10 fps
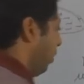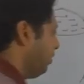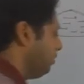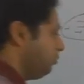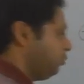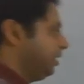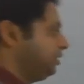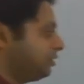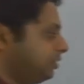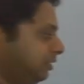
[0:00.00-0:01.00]
on what is,
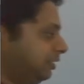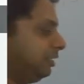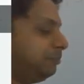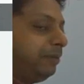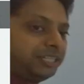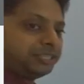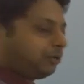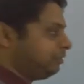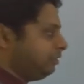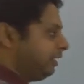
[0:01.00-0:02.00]
this is based
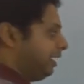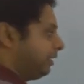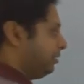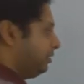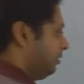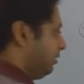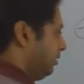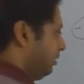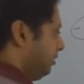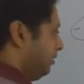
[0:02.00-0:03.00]
on that
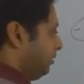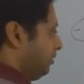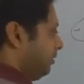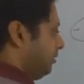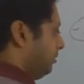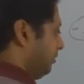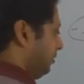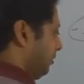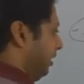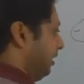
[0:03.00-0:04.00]

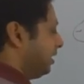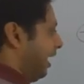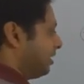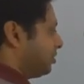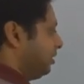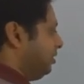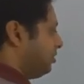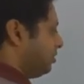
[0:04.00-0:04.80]
the interaction is